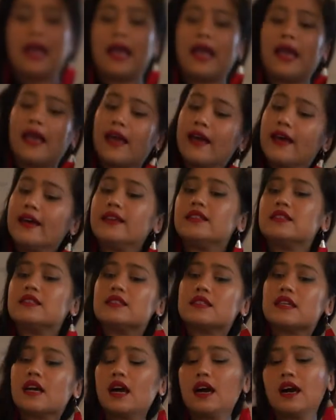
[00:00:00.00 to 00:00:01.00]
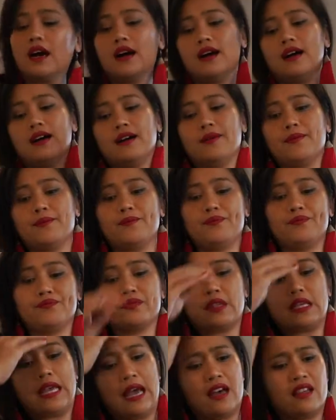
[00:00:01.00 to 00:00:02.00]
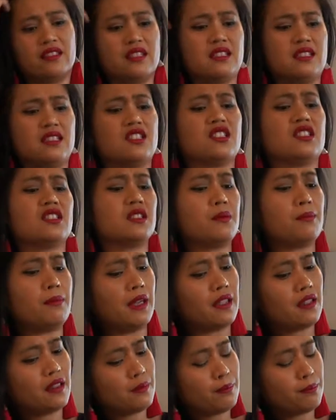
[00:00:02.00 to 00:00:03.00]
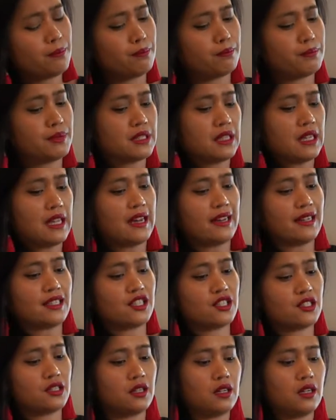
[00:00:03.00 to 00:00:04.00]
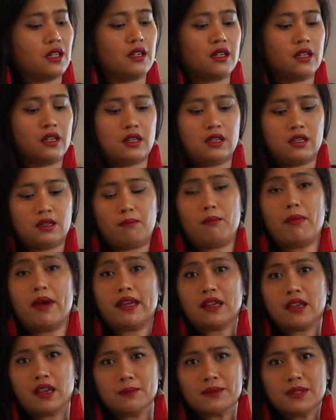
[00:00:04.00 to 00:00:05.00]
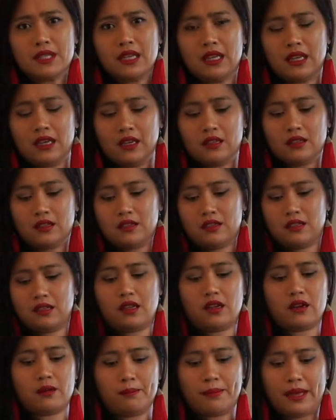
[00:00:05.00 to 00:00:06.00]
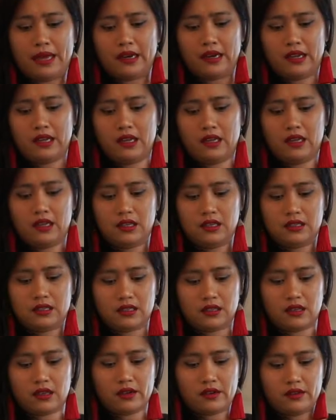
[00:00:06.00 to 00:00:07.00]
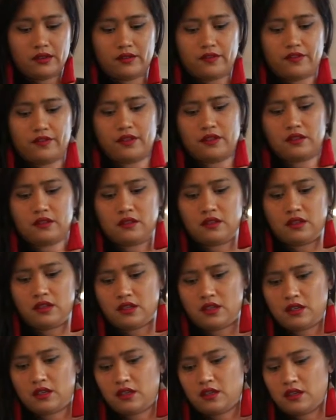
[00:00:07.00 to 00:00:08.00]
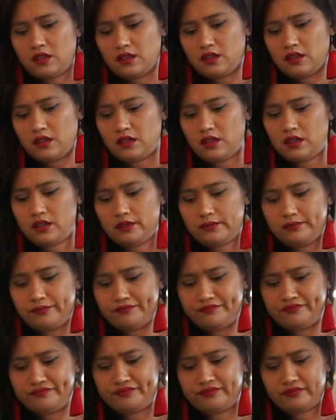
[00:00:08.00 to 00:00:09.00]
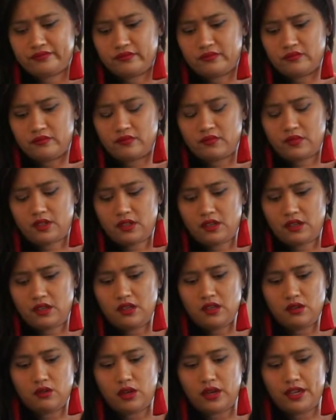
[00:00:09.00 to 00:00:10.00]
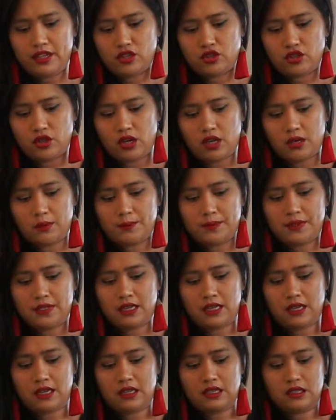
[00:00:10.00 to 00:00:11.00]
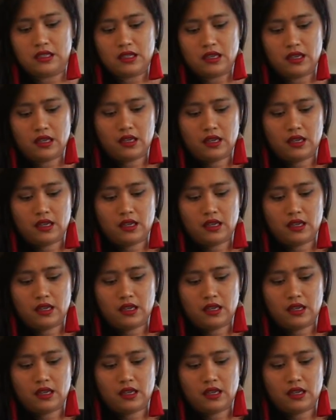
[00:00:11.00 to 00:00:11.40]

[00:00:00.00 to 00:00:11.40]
And yeah, this is just a makeup slash my clumsy kit. A lot of Band-Aids, a lot of eye drops. And